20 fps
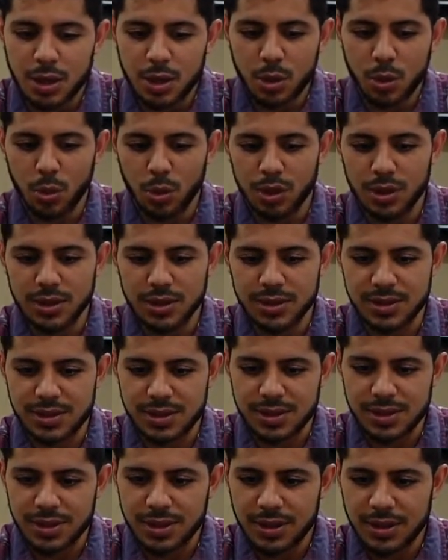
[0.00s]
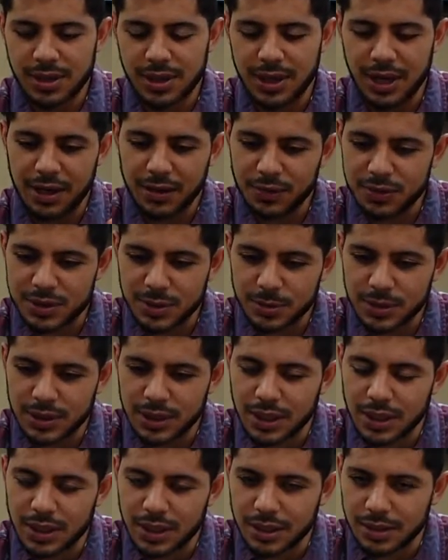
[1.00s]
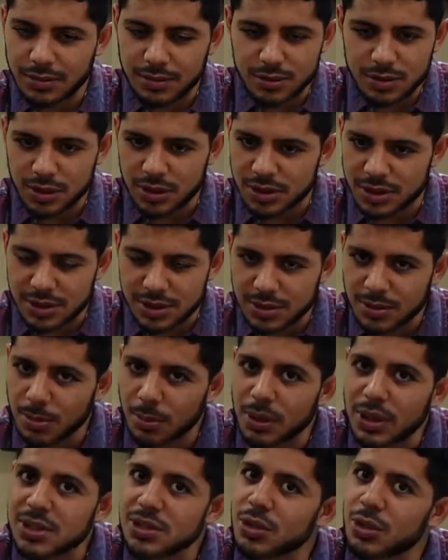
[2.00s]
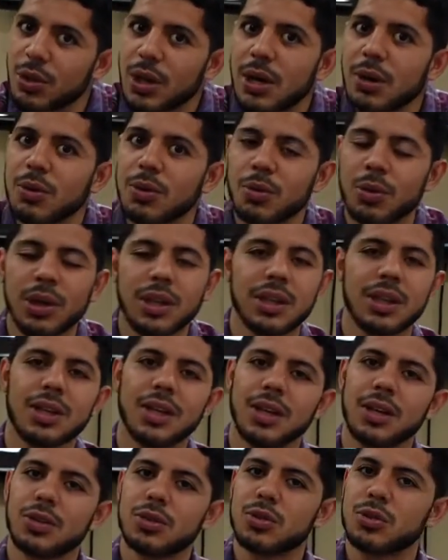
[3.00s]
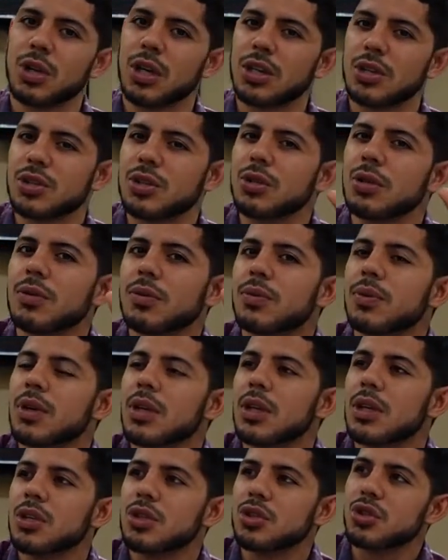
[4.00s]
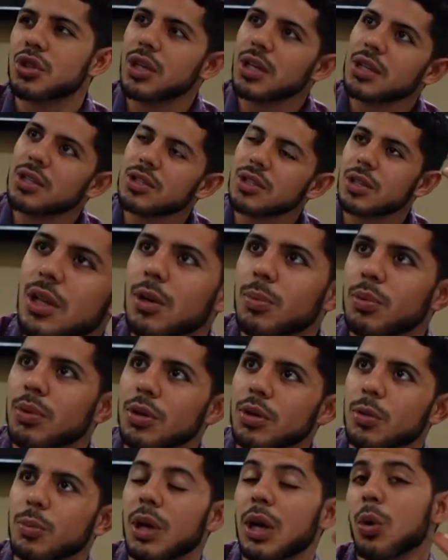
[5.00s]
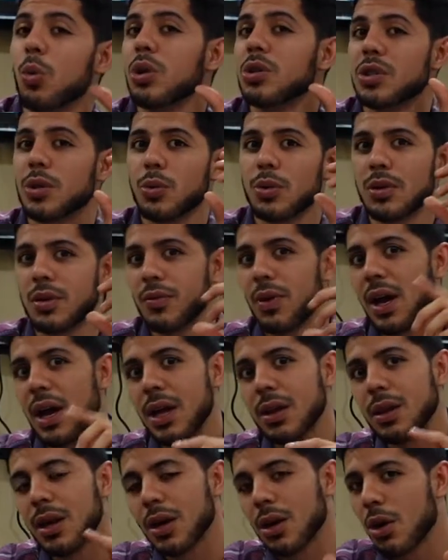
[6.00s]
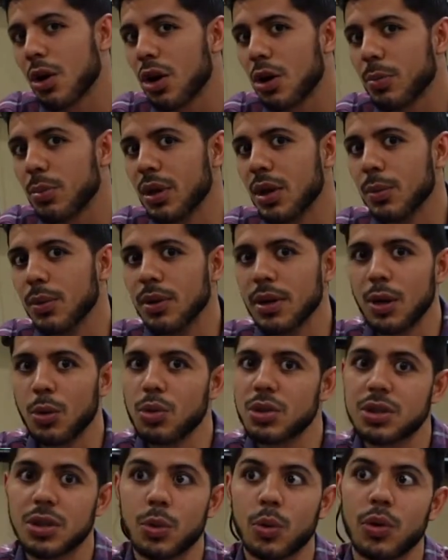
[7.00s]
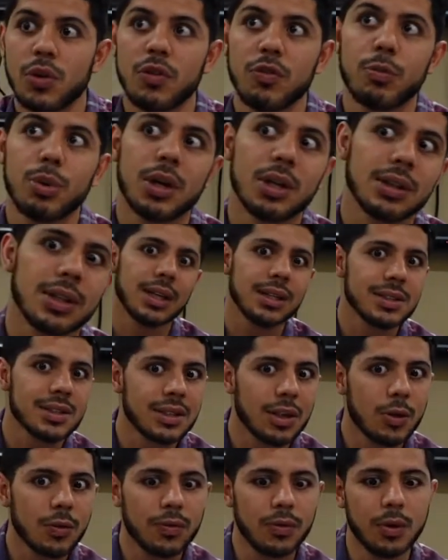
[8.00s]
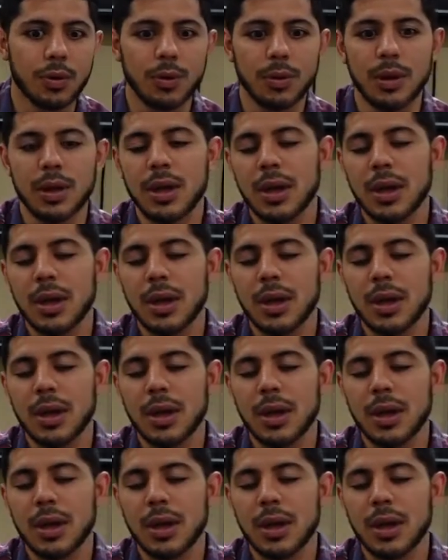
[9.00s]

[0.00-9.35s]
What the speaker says: was kind of something that I just messed around with, and I should have changed up a little bit. I wish I wouldn't have had that car payment. I wish I wouldn't have bought that cell phone.